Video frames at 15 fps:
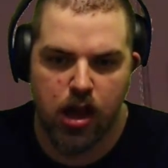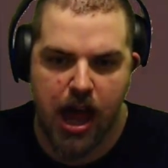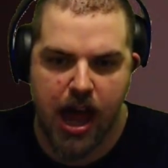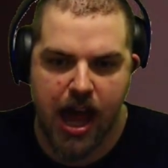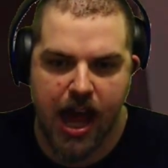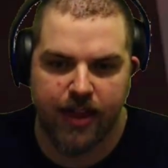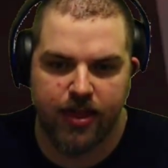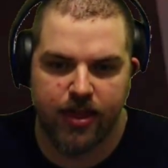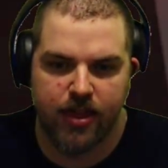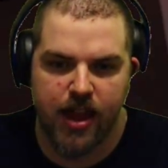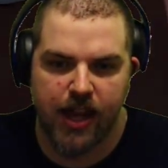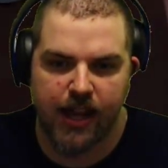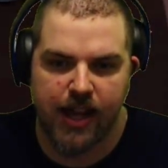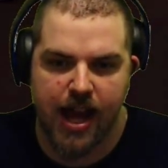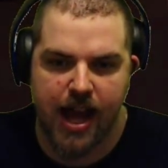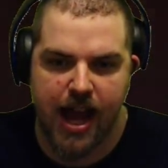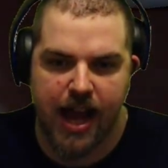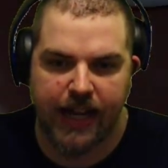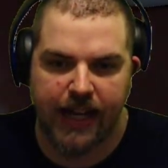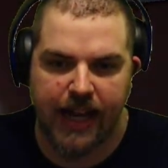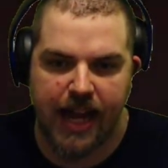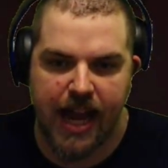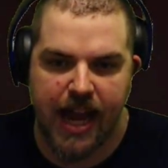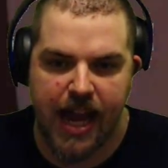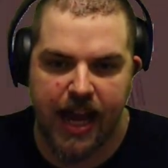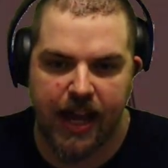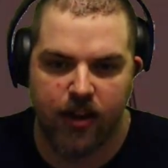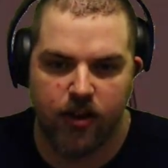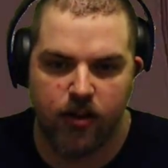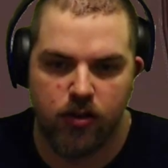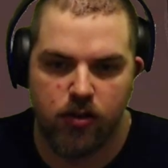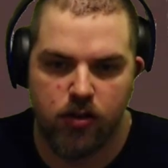I think I can.